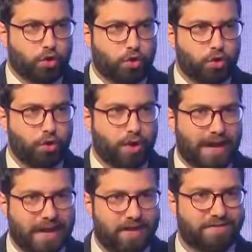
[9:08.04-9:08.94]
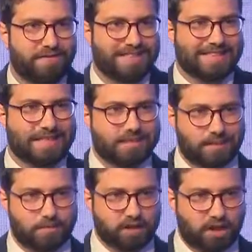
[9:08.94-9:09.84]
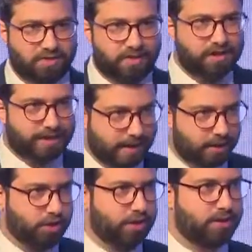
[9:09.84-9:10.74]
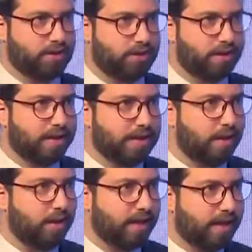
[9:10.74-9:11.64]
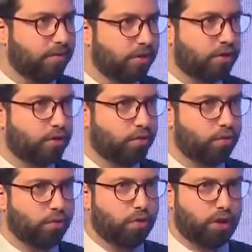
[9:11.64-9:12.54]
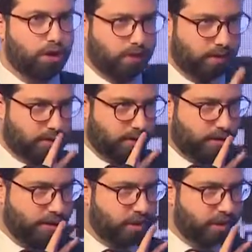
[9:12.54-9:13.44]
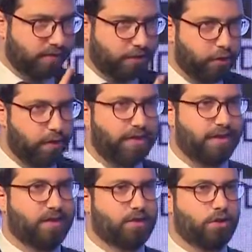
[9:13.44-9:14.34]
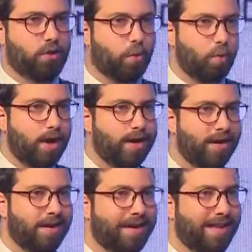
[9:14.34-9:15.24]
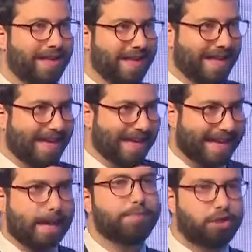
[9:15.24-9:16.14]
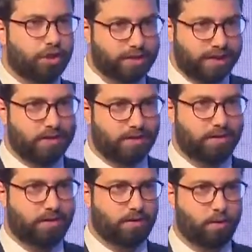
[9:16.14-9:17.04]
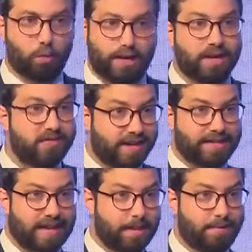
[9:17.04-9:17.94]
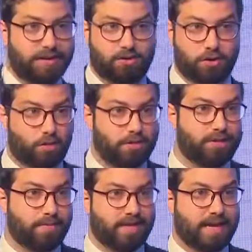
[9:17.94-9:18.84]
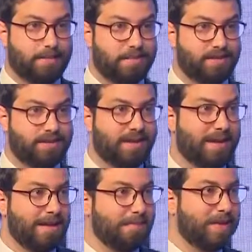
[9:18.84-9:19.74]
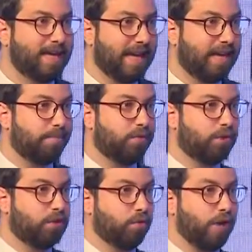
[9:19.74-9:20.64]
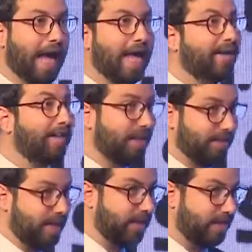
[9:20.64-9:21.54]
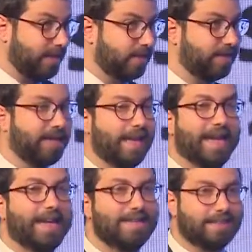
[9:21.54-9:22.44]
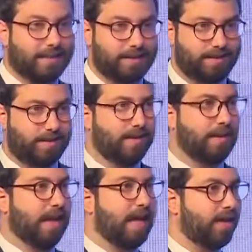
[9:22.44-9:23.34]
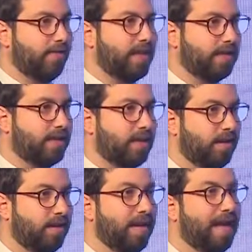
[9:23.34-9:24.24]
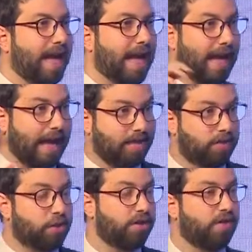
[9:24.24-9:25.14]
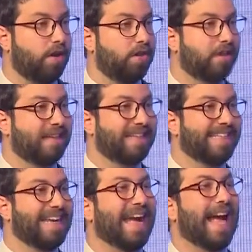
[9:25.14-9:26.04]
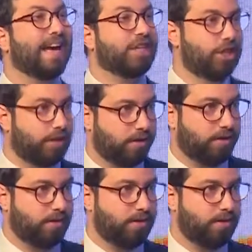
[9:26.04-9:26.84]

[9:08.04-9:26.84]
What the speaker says: Do you have systems of intelligence that are able to achieve 3 things? 1, capture data when an event happens or when something happens, being able to analyze that data to get insight out of that data, and third of all, take action